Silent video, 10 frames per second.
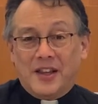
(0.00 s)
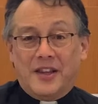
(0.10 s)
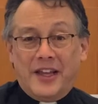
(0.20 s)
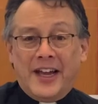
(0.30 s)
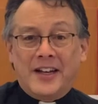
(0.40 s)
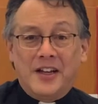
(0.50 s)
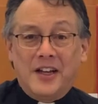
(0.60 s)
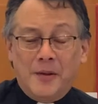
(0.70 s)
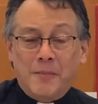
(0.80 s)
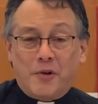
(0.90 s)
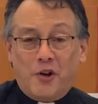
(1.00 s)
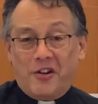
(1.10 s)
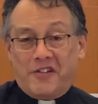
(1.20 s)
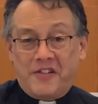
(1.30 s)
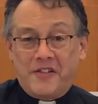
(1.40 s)
that
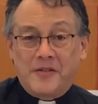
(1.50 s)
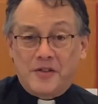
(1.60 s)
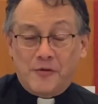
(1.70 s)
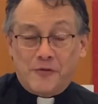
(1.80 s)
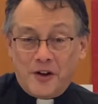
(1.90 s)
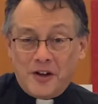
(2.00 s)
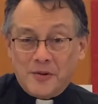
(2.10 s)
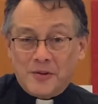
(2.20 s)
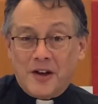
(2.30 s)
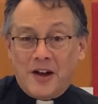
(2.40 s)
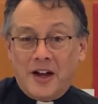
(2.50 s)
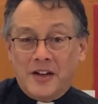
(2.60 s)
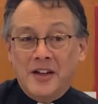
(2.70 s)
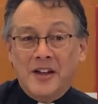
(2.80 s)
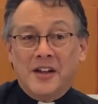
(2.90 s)
impulse to follow God,